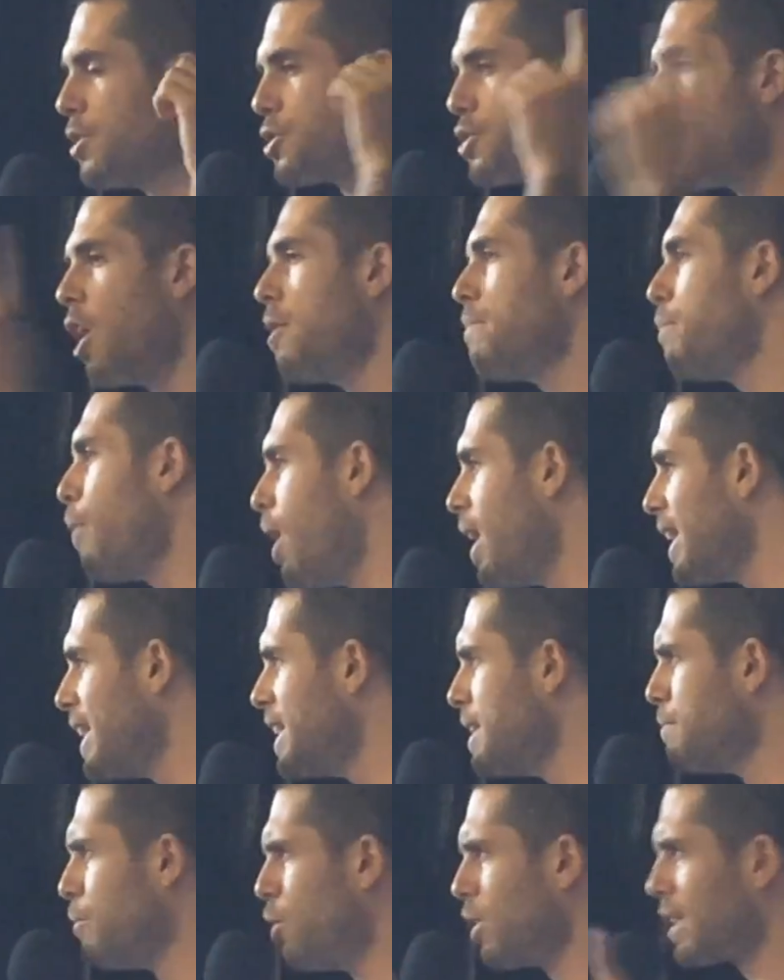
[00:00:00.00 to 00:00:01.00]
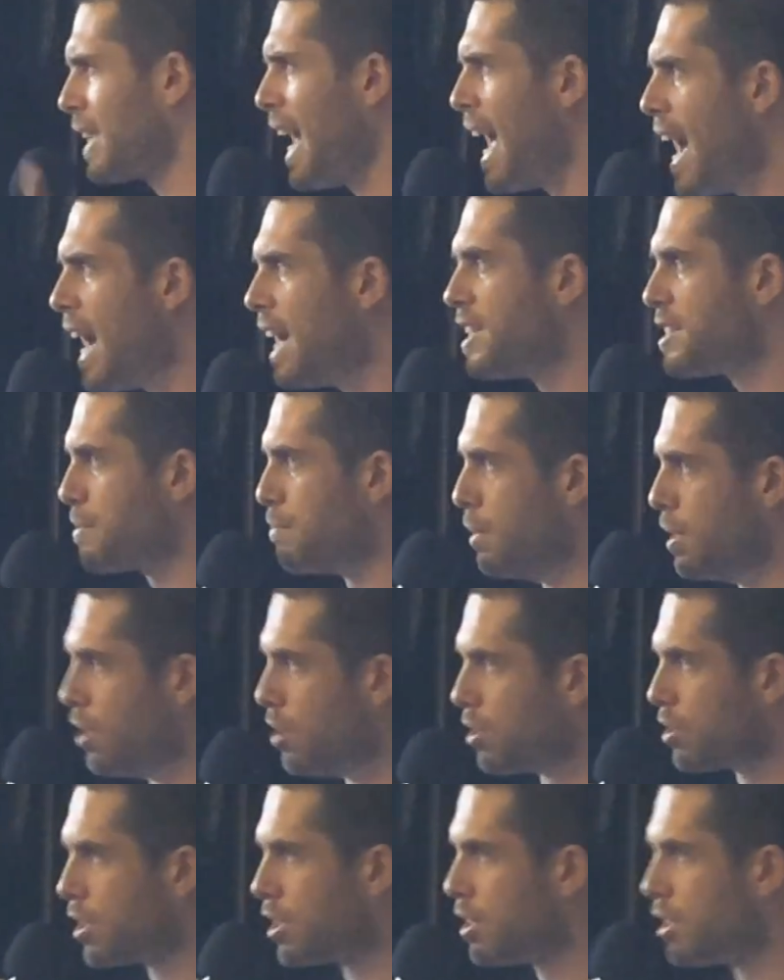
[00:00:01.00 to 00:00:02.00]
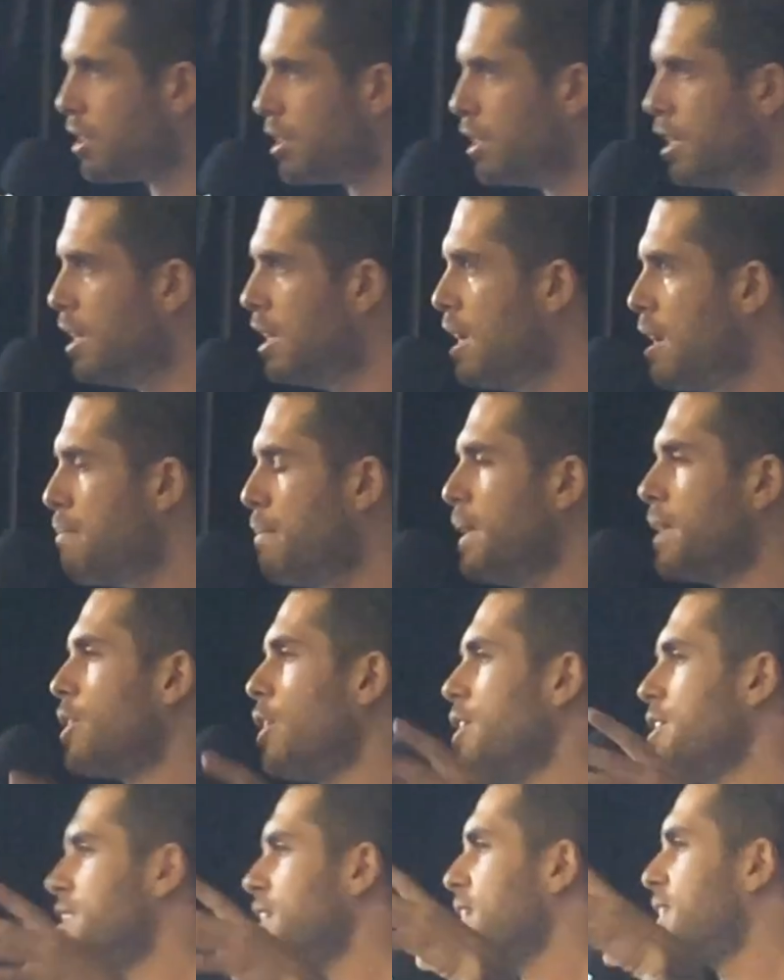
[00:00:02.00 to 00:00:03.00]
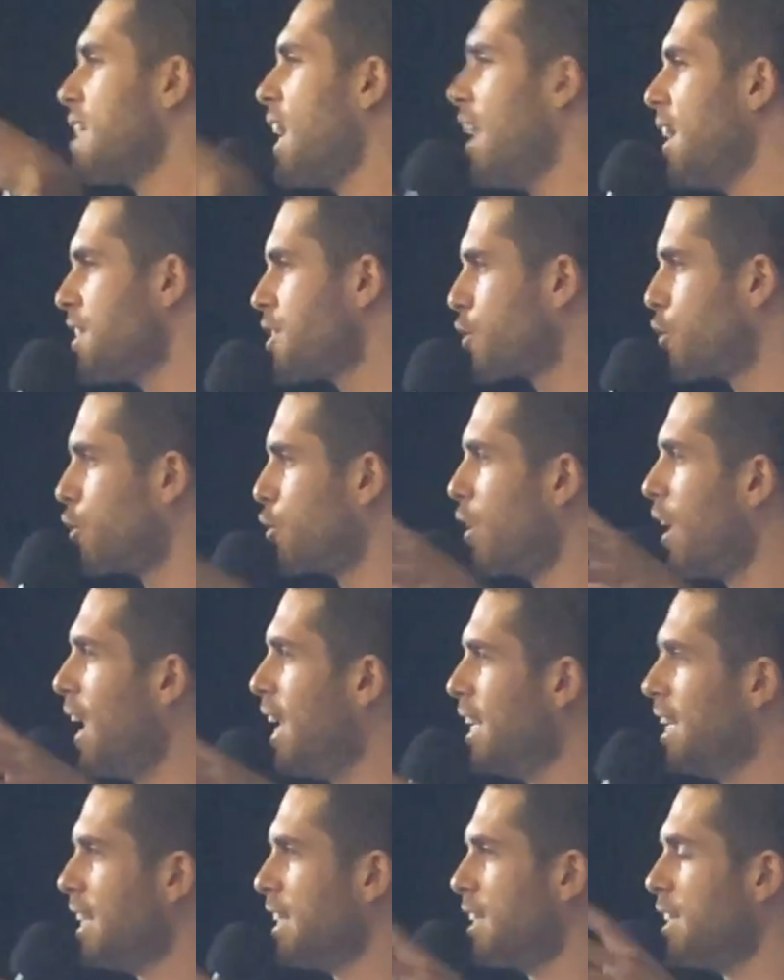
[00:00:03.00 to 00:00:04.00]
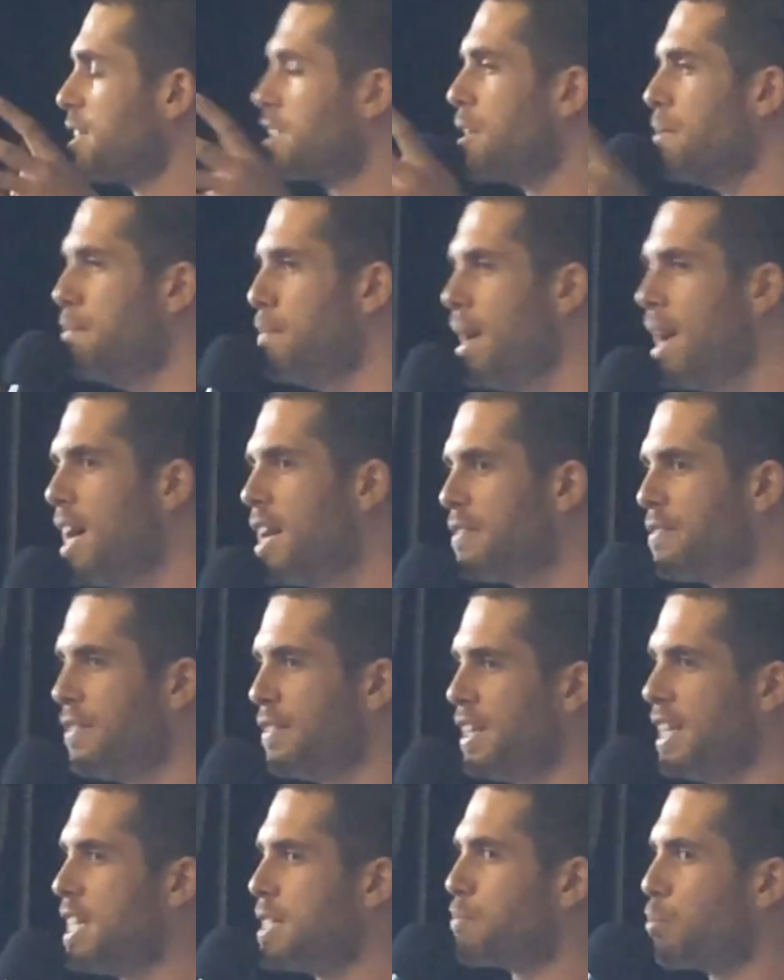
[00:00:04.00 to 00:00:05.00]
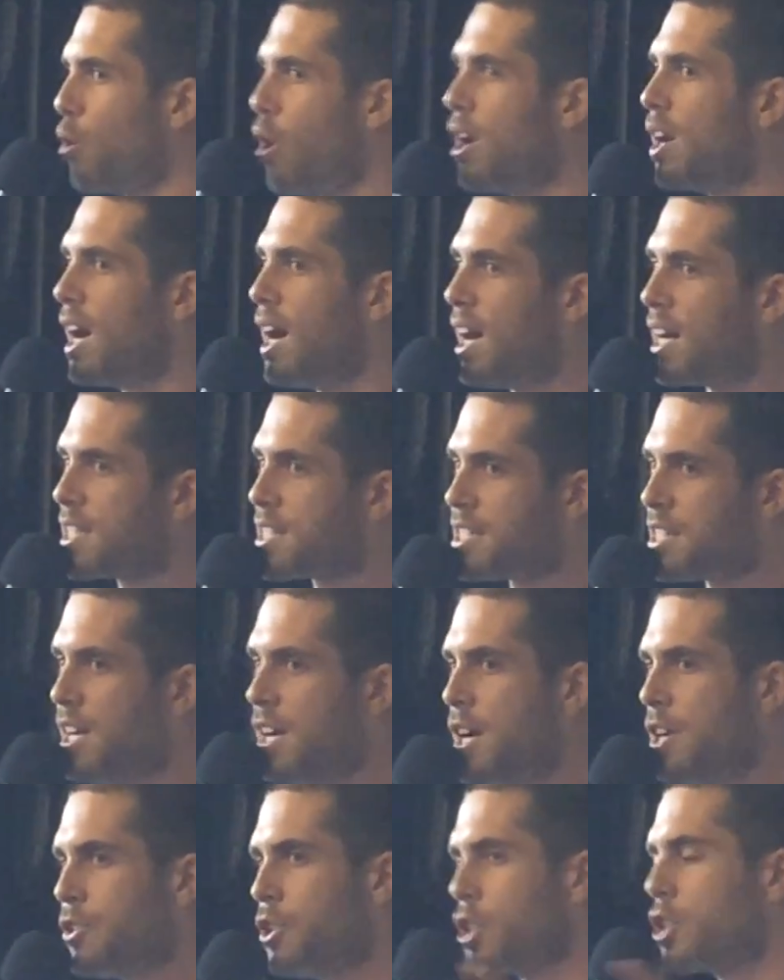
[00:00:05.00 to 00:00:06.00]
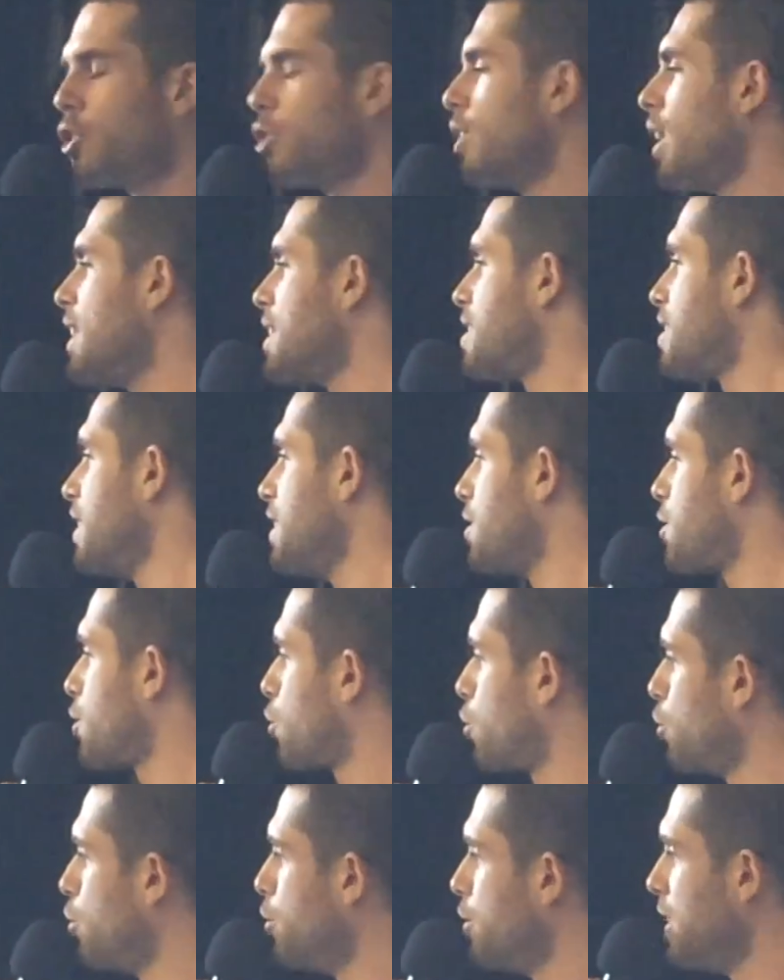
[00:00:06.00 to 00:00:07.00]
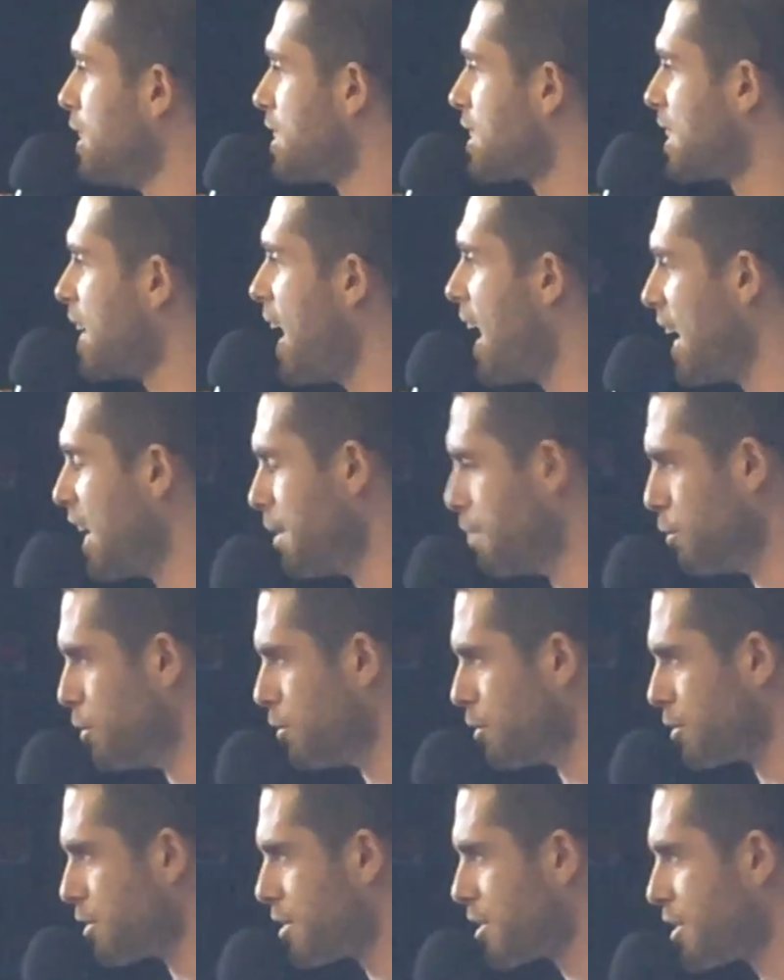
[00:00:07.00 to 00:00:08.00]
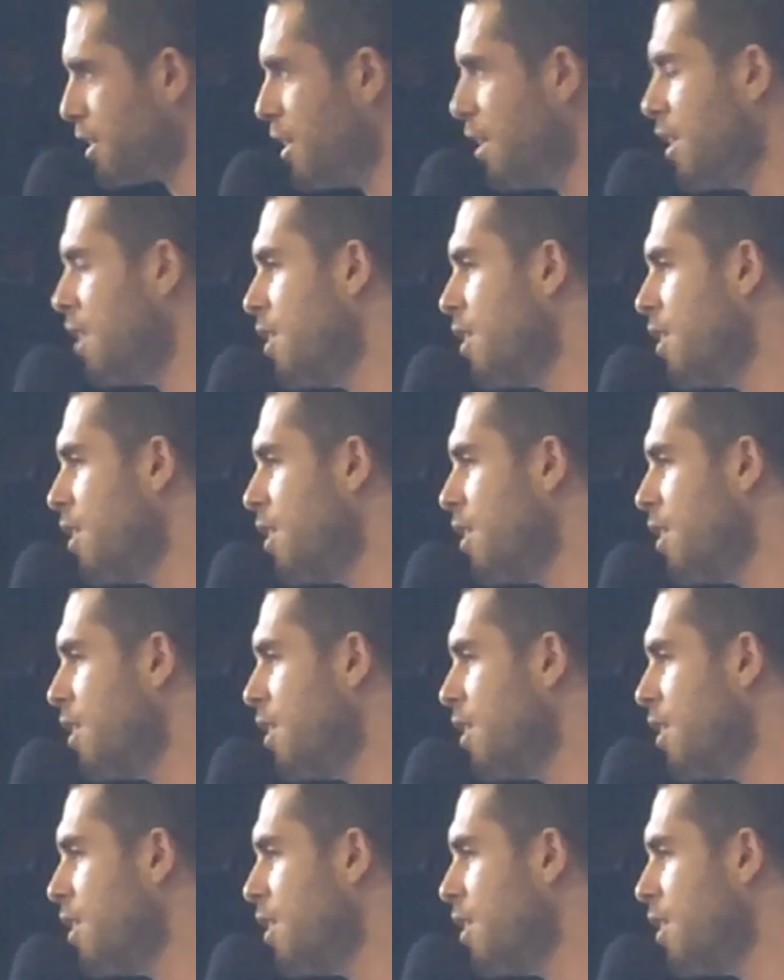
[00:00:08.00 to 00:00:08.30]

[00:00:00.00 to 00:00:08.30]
don't buy any more cow's milk, because it's us creating the demand for these products that creates these cruelties to animals.